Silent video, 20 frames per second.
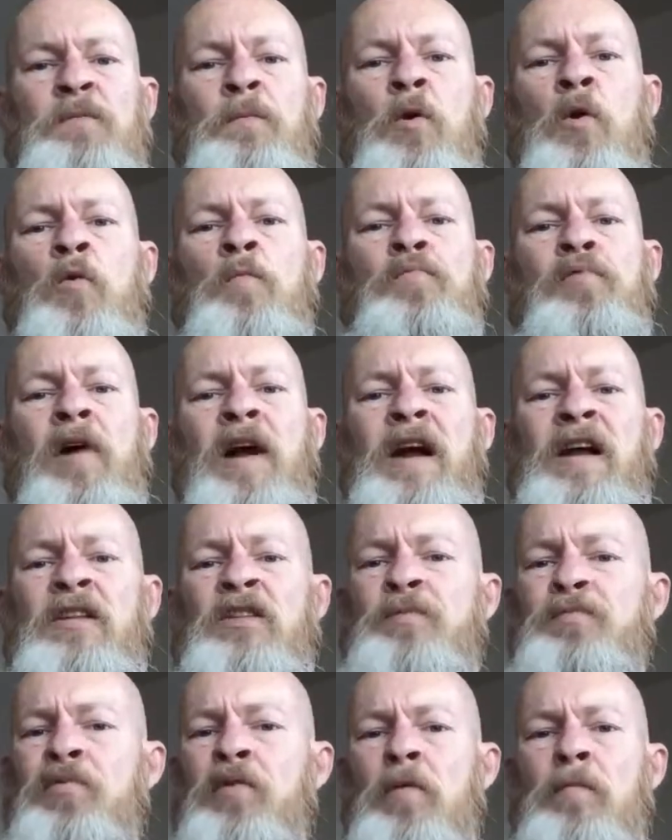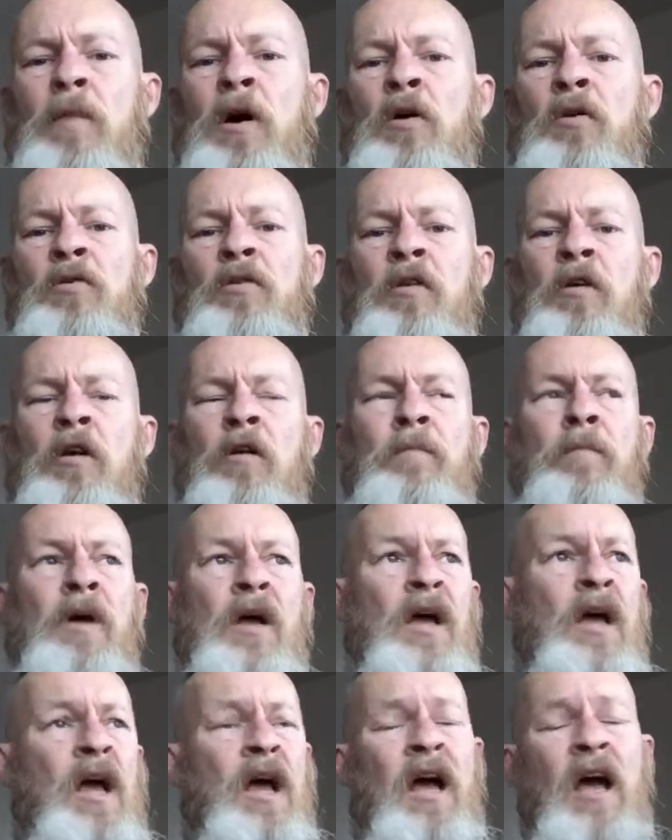small brands, promote
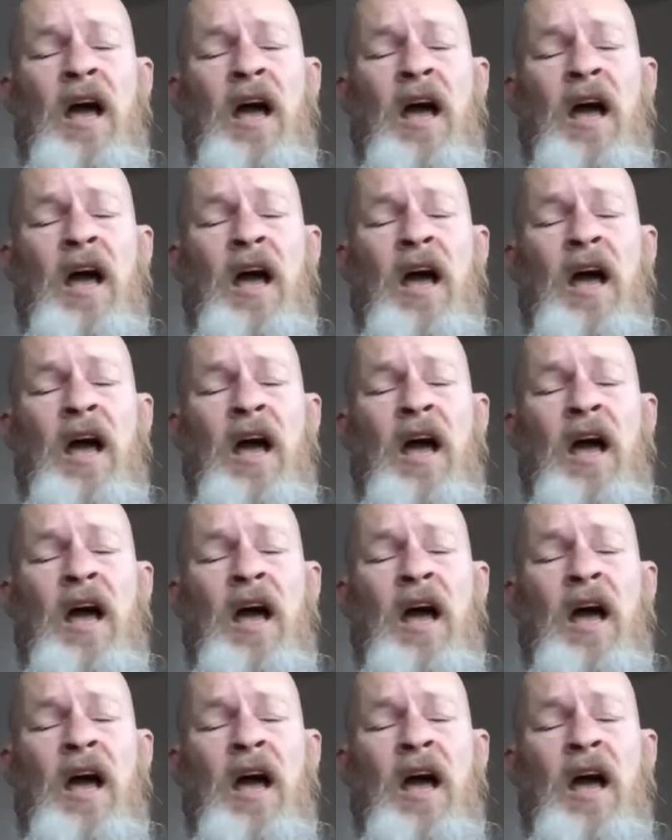them.